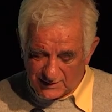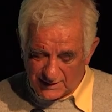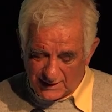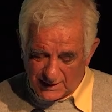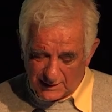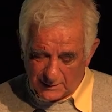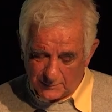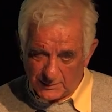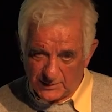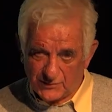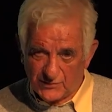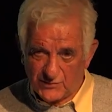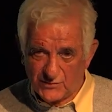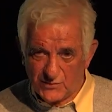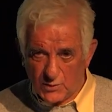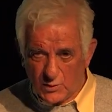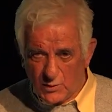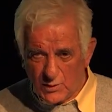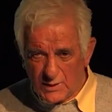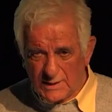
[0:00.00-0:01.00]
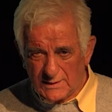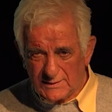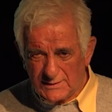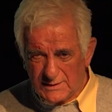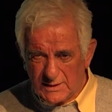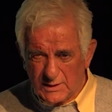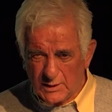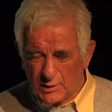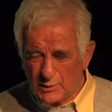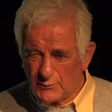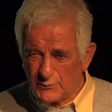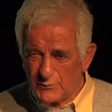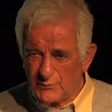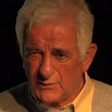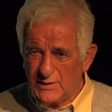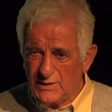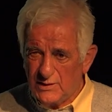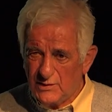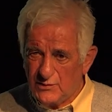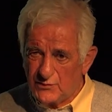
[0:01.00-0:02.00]
elements. The whole idea of
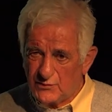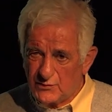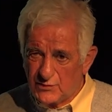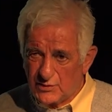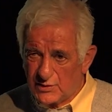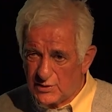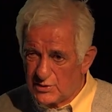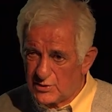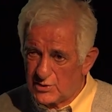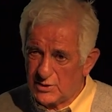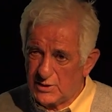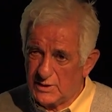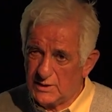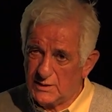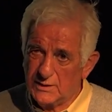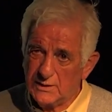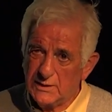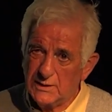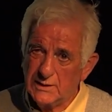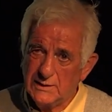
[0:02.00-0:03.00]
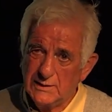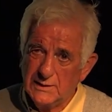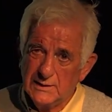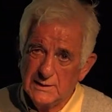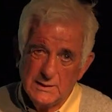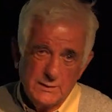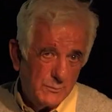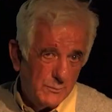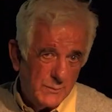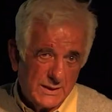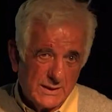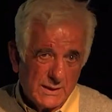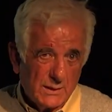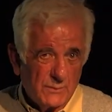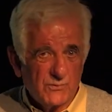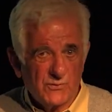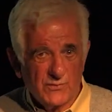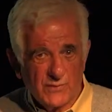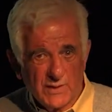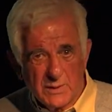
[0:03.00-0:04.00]
sedition
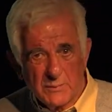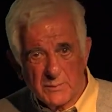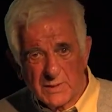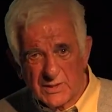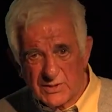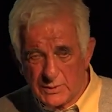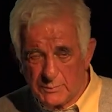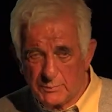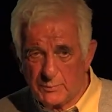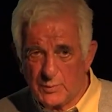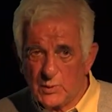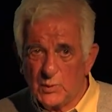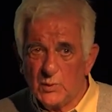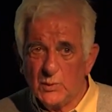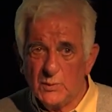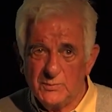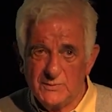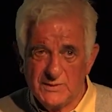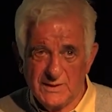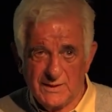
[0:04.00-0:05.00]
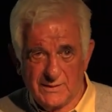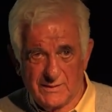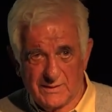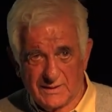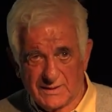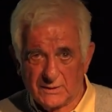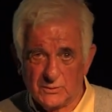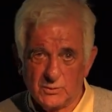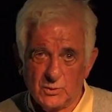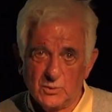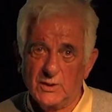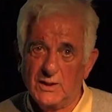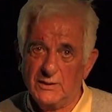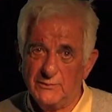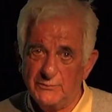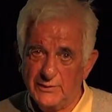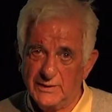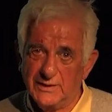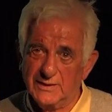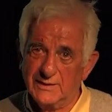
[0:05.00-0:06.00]
becomes very much imbued in the
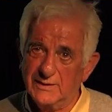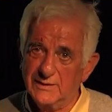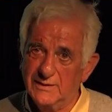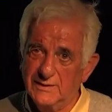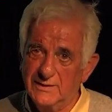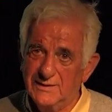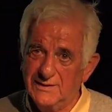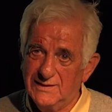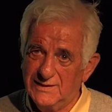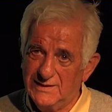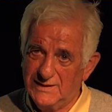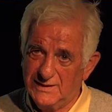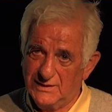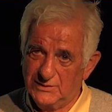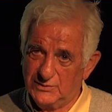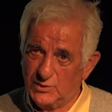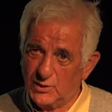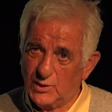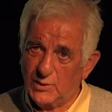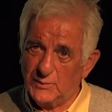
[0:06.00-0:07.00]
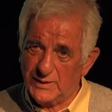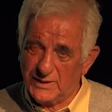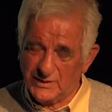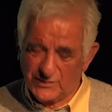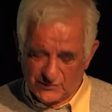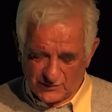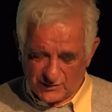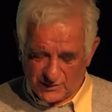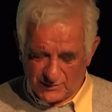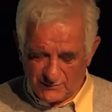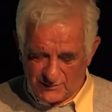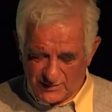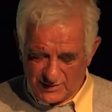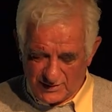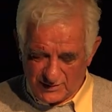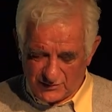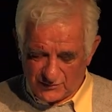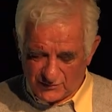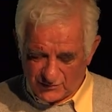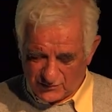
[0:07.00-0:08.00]
cartographic drawings of
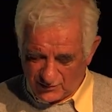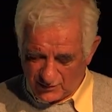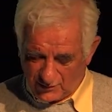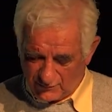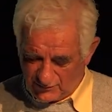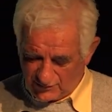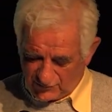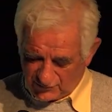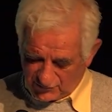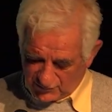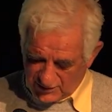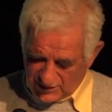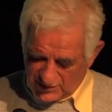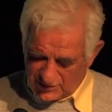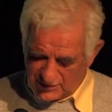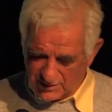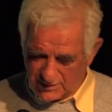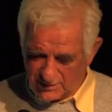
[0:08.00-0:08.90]
this region.